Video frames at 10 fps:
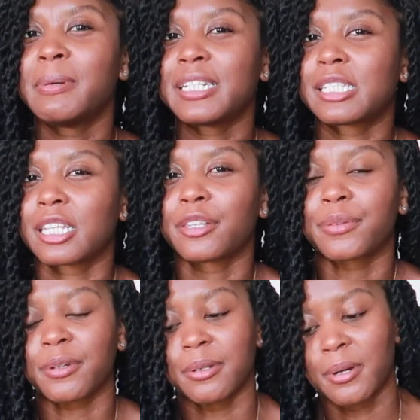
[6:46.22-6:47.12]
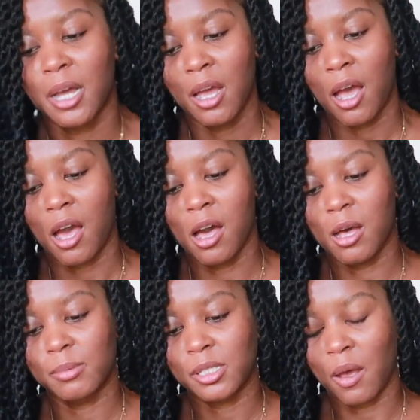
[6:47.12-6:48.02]
bit see-through,
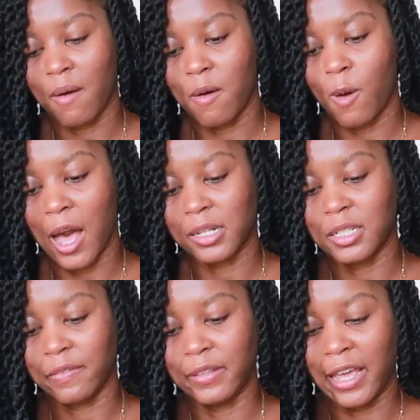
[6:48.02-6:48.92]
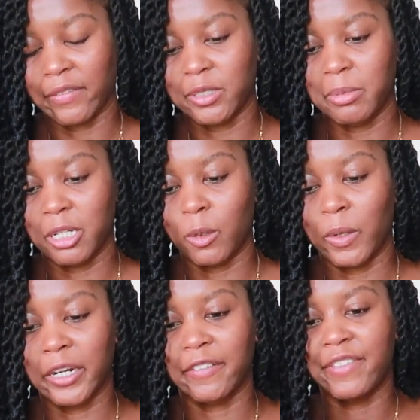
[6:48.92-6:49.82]
so I definitely have to be
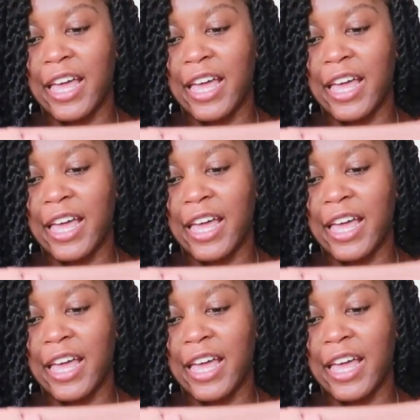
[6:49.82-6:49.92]
aware of